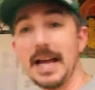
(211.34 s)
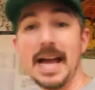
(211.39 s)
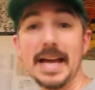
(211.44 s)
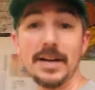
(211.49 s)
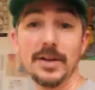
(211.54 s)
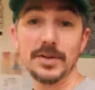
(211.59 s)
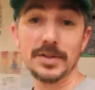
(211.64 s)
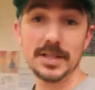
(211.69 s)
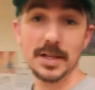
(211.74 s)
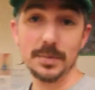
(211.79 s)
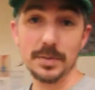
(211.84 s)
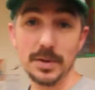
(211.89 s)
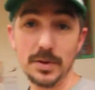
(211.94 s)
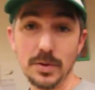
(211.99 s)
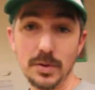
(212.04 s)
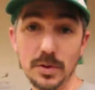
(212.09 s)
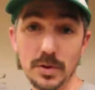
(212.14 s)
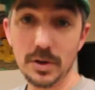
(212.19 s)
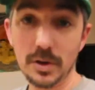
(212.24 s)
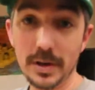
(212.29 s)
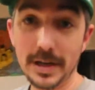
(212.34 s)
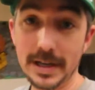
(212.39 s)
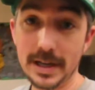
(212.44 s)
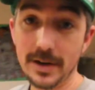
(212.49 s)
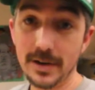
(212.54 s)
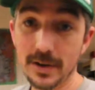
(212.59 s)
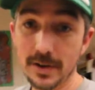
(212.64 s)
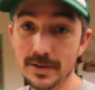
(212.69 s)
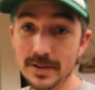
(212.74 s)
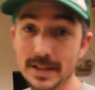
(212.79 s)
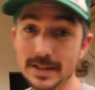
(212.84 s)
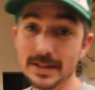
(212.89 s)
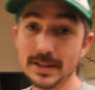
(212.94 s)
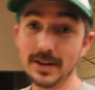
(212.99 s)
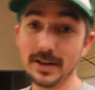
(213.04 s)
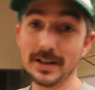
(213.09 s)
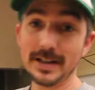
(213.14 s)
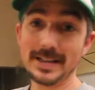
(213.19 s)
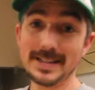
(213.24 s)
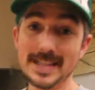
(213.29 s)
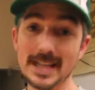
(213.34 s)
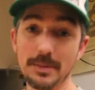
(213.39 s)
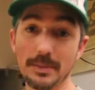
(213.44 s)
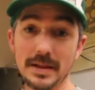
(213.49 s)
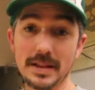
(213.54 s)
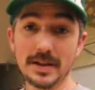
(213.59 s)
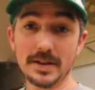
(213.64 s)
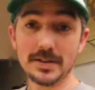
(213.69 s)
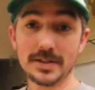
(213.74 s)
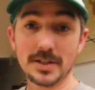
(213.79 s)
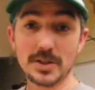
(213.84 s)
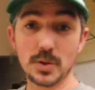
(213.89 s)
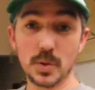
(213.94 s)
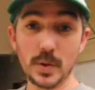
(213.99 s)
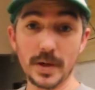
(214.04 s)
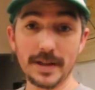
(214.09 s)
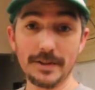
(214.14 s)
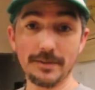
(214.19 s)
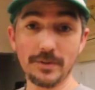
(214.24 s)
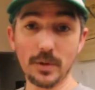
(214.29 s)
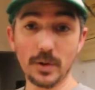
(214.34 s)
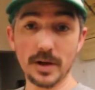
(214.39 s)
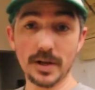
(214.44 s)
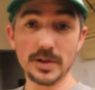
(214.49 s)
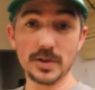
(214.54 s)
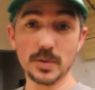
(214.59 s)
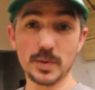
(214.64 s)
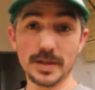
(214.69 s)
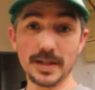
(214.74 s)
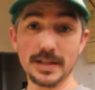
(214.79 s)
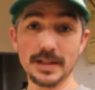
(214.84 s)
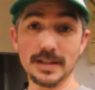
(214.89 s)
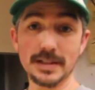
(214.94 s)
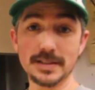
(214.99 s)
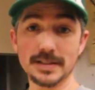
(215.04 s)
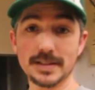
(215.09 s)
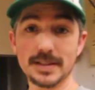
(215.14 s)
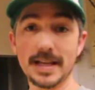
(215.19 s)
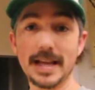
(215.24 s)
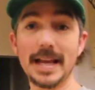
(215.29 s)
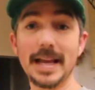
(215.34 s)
I know some of you Cricut nerds out there are gonna tell me there's a 24-inch one of these,